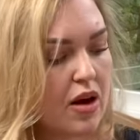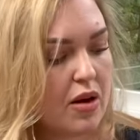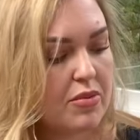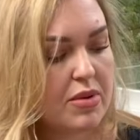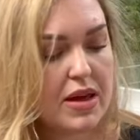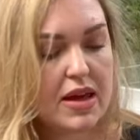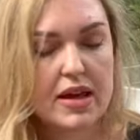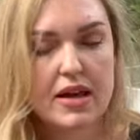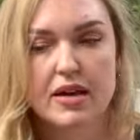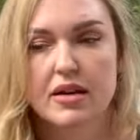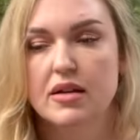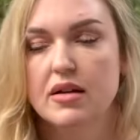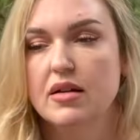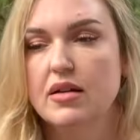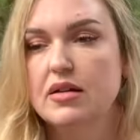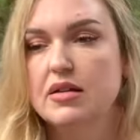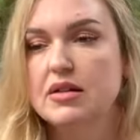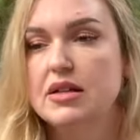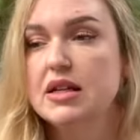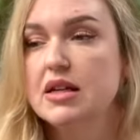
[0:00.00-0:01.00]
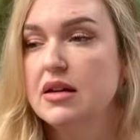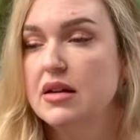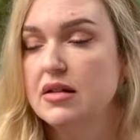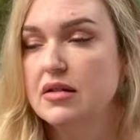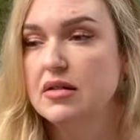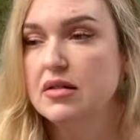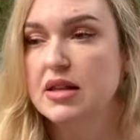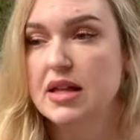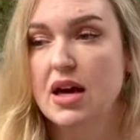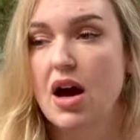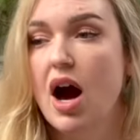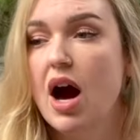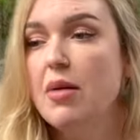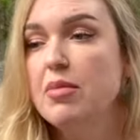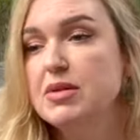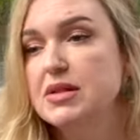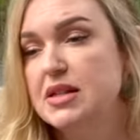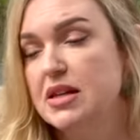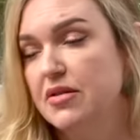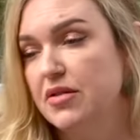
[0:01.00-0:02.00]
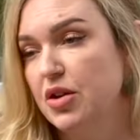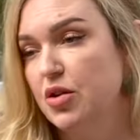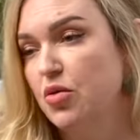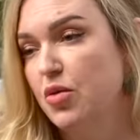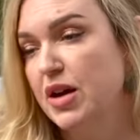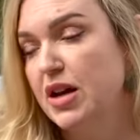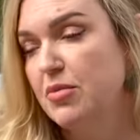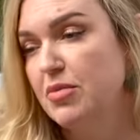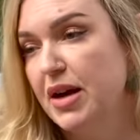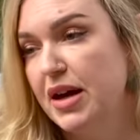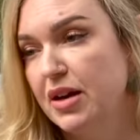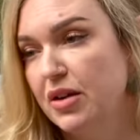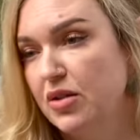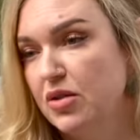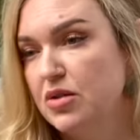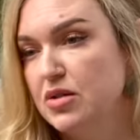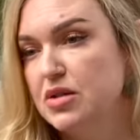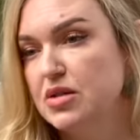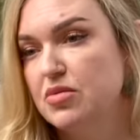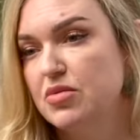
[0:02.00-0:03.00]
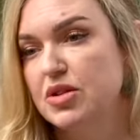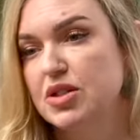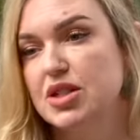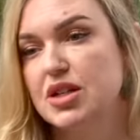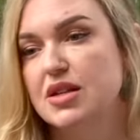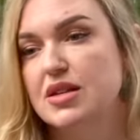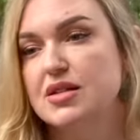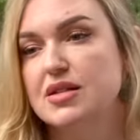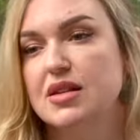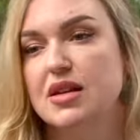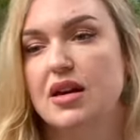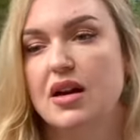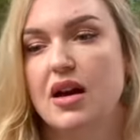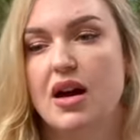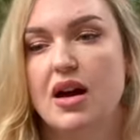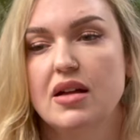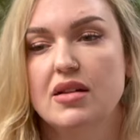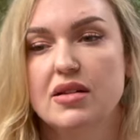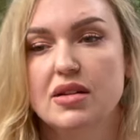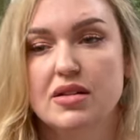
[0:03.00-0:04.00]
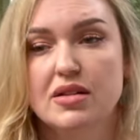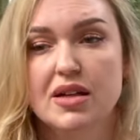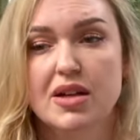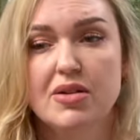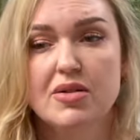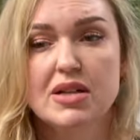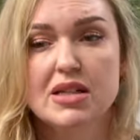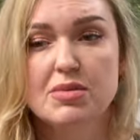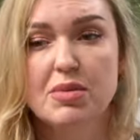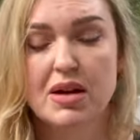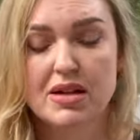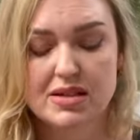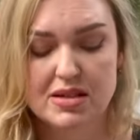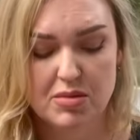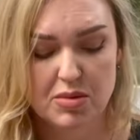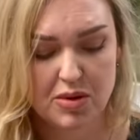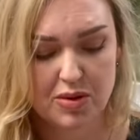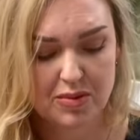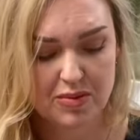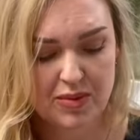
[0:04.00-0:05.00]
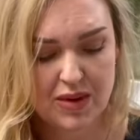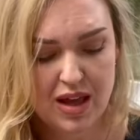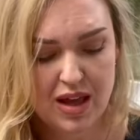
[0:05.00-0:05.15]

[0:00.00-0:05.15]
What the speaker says: being the opposite of the Queen of Pentacles, which is a little irresponsible.